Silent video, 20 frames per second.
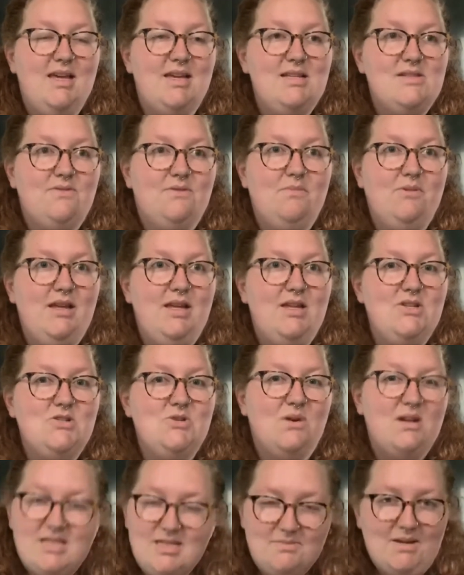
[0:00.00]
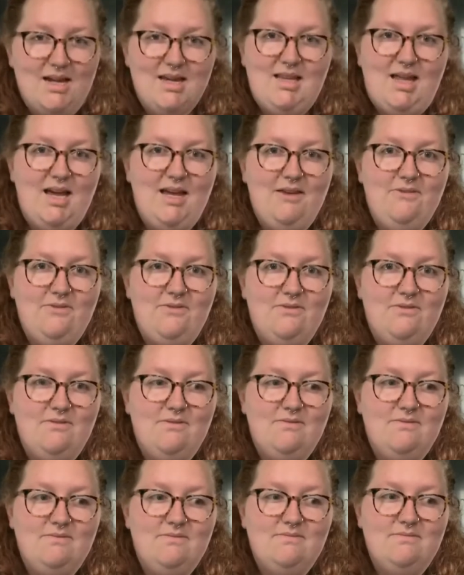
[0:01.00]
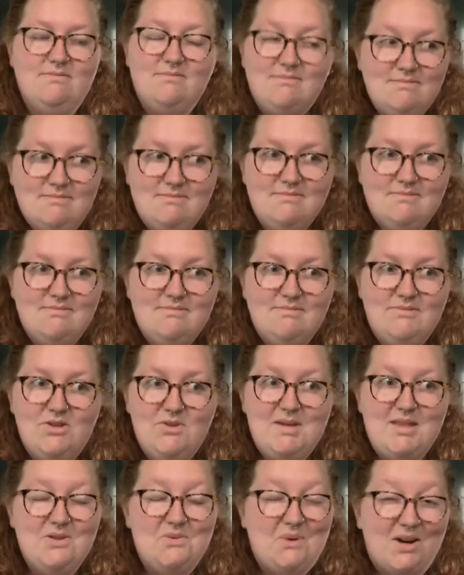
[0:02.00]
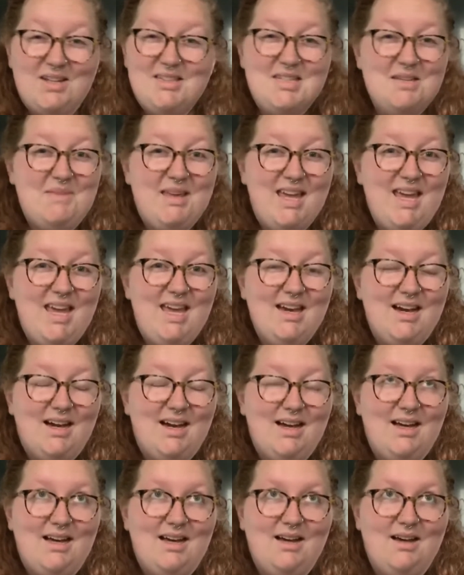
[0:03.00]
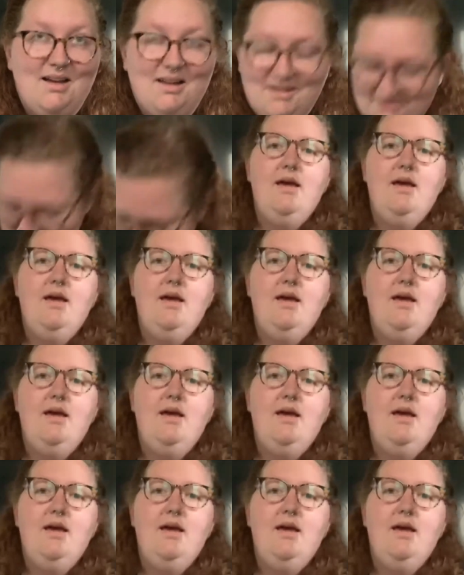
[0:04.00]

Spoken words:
Thanks for bringing joy to my life. You mean the world to me. Ah!